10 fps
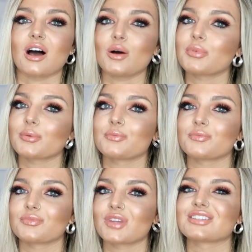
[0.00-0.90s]
up,
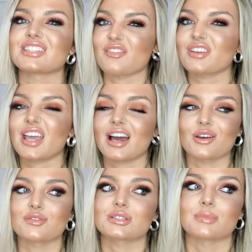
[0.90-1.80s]
definitely head
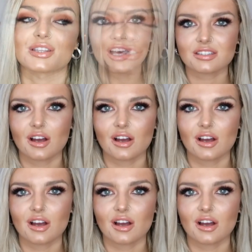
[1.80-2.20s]
over to my last